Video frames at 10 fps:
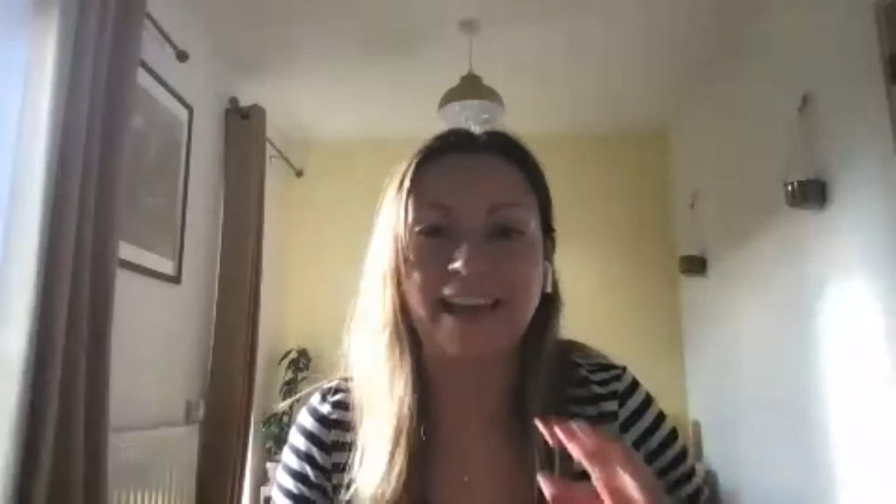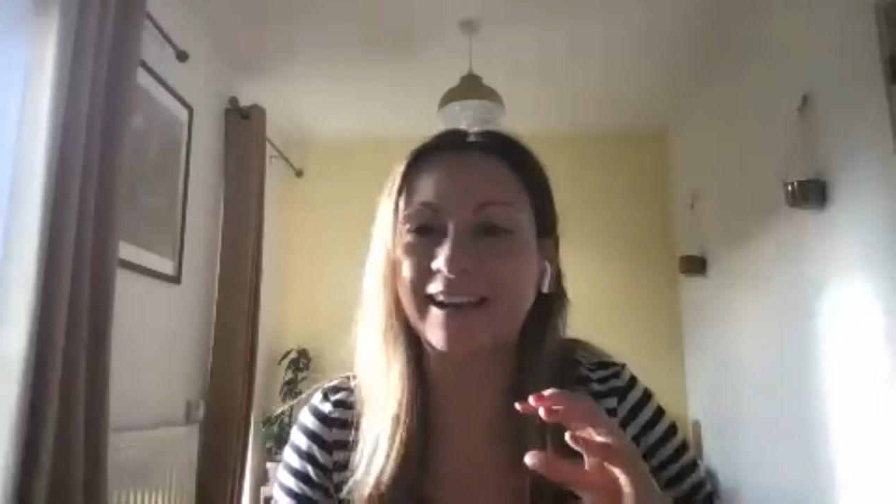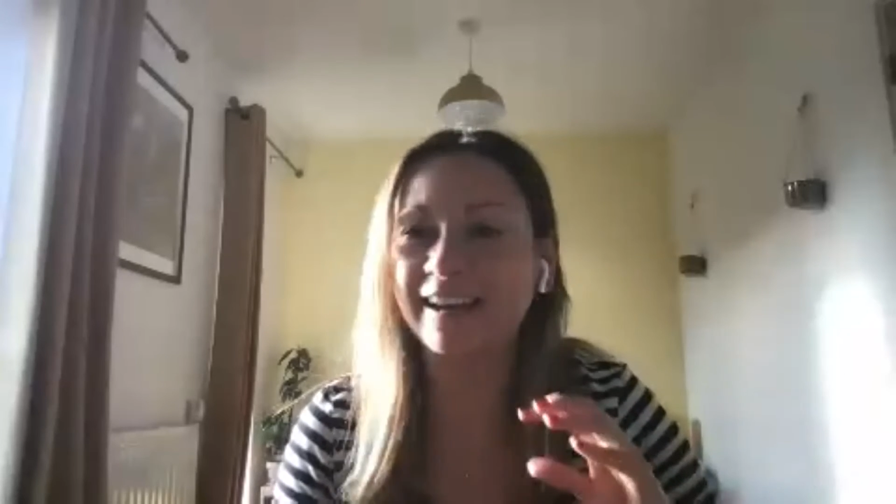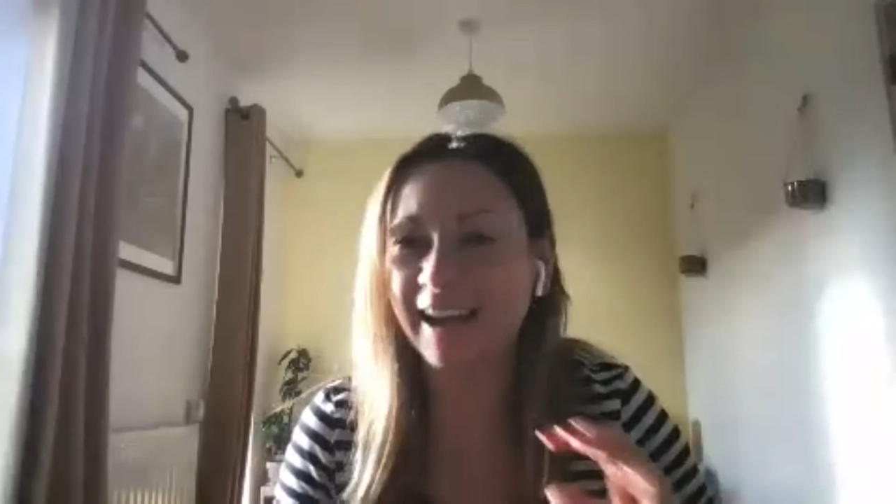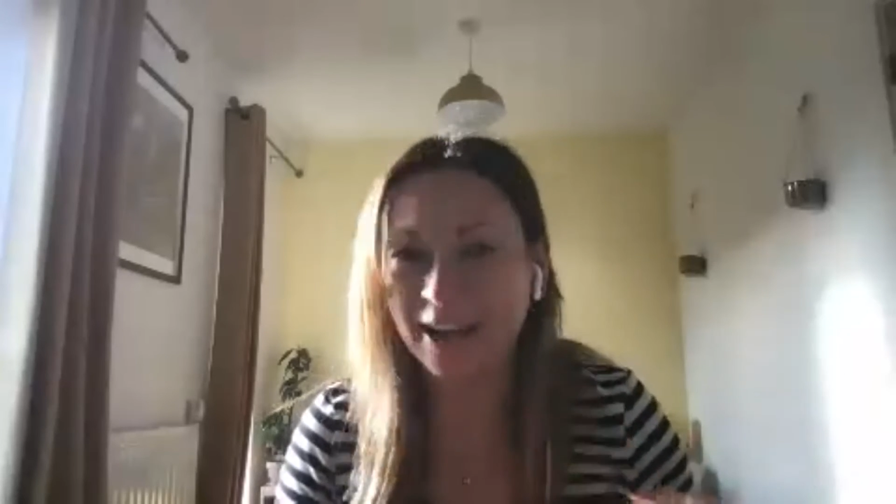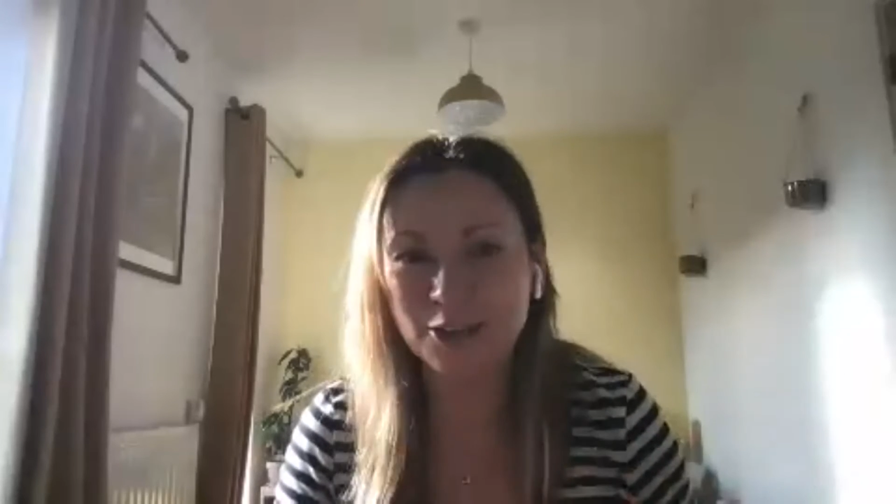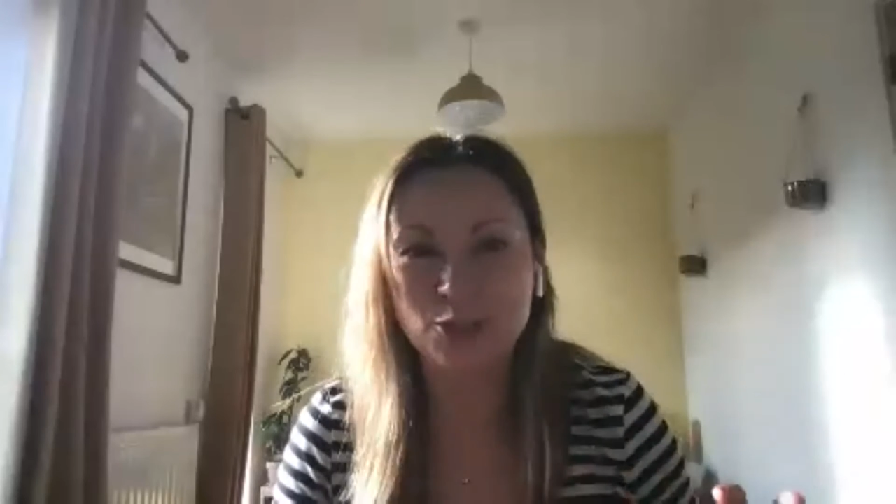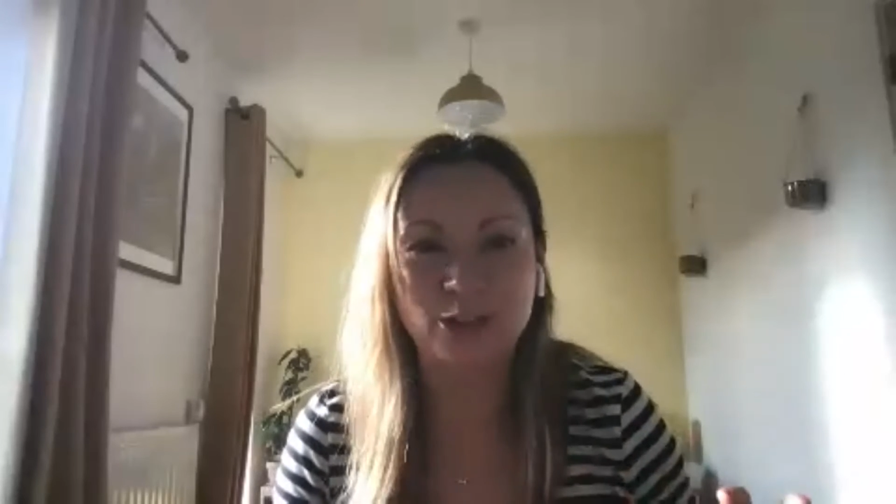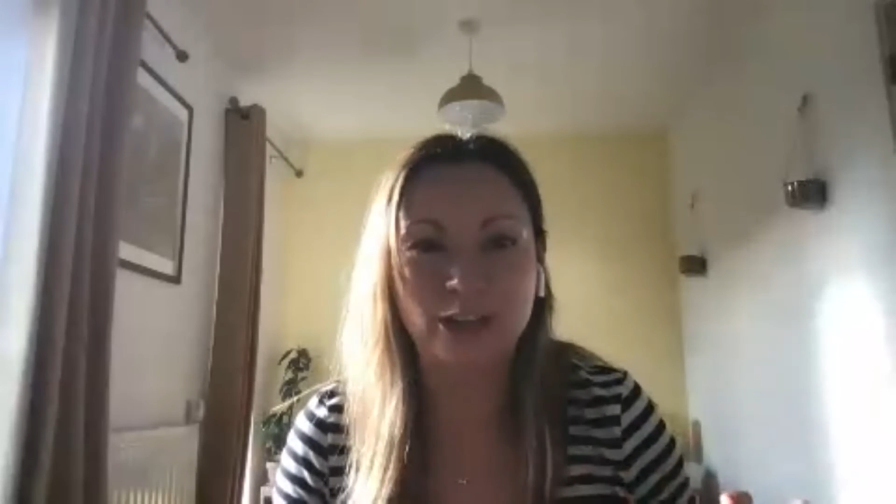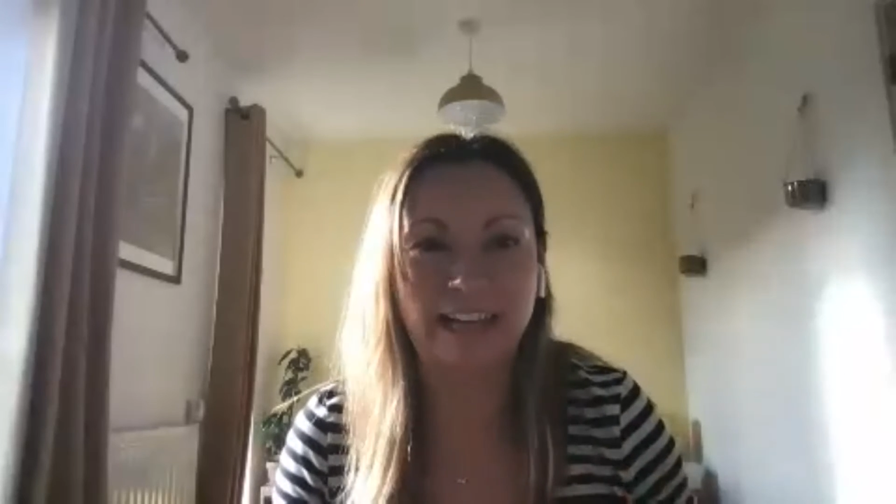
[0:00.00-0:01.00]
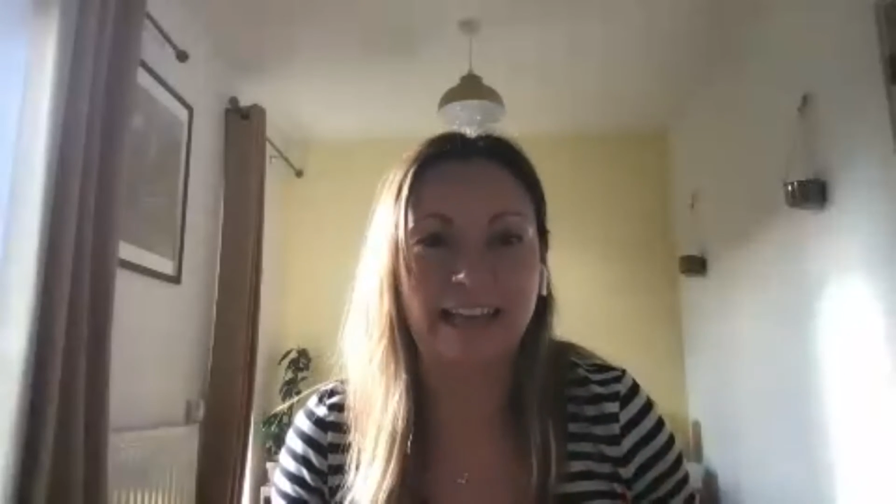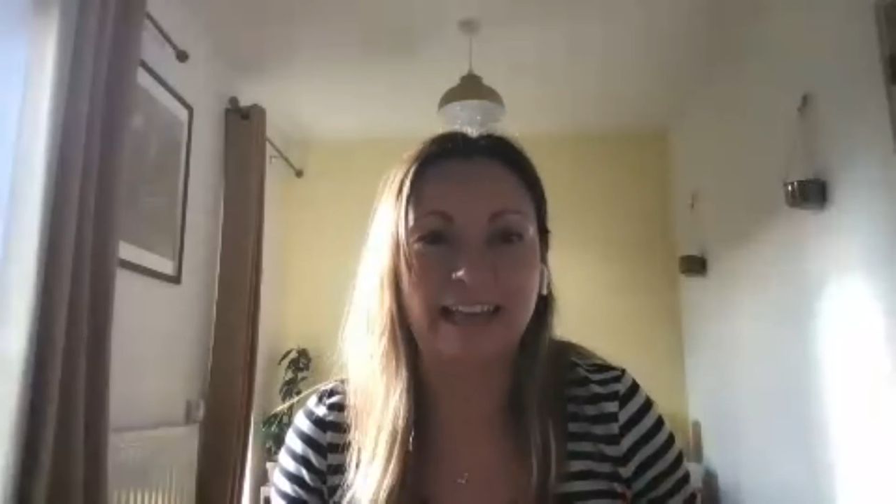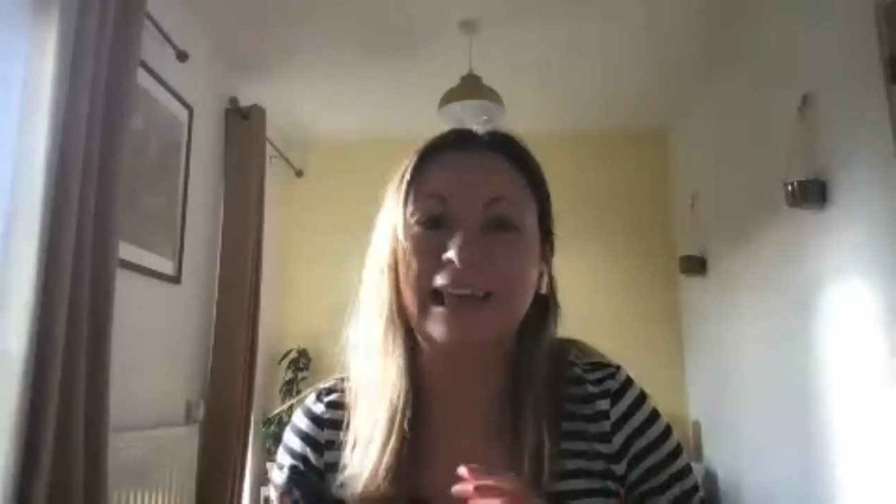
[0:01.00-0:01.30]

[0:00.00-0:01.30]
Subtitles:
and naturally